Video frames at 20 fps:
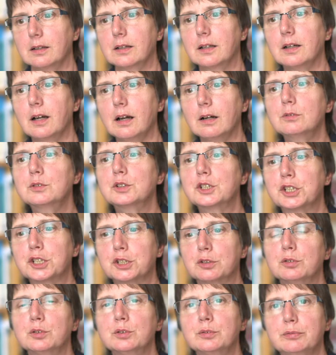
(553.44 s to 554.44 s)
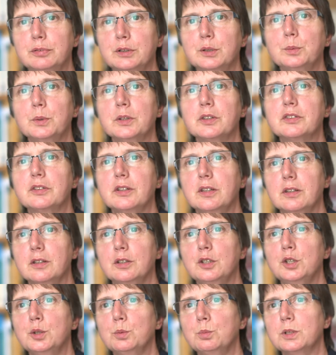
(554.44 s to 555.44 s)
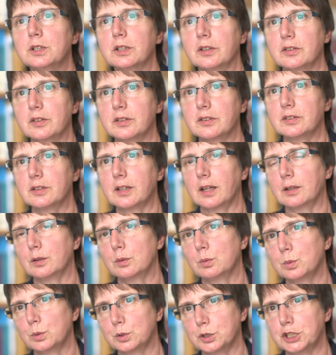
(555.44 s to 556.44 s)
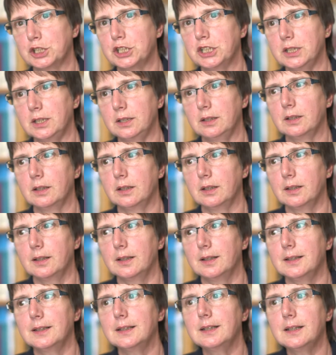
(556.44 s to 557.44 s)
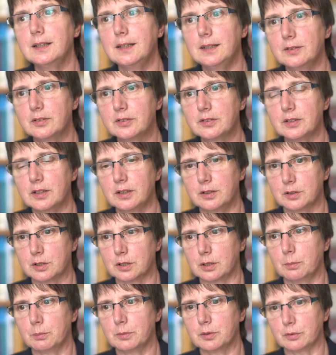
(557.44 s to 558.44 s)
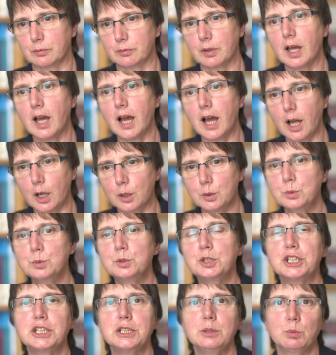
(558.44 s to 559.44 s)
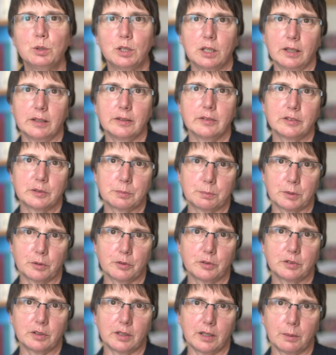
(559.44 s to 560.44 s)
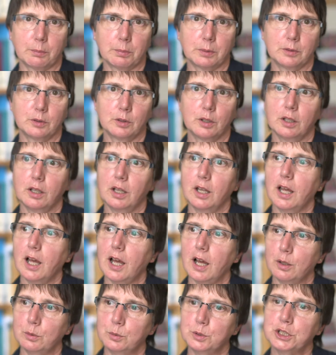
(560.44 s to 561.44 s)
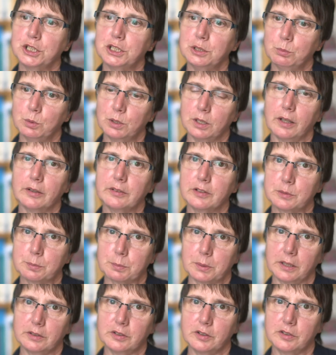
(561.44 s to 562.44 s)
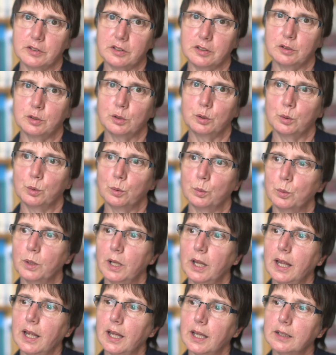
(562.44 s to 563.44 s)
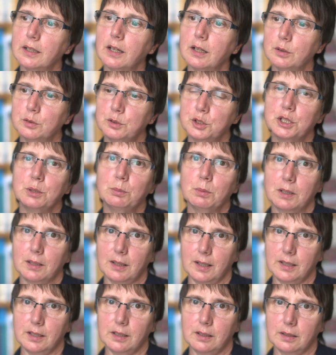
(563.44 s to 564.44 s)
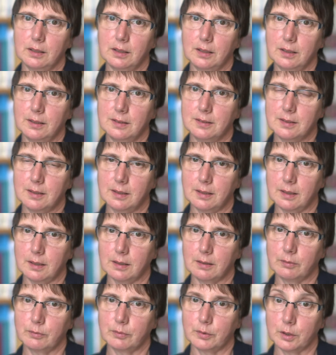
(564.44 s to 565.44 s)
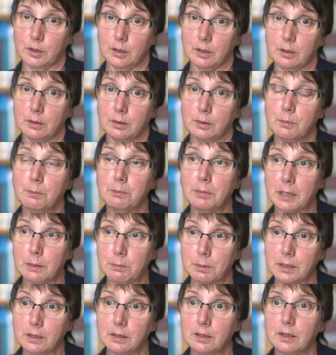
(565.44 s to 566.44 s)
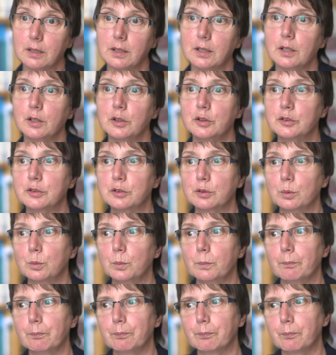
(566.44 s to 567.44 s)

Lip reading: cultural fluency that you would understand what she needs in terms of how she would like this birth to happen, how she would like this pregnancy to go, and how she would like to care for her baby. So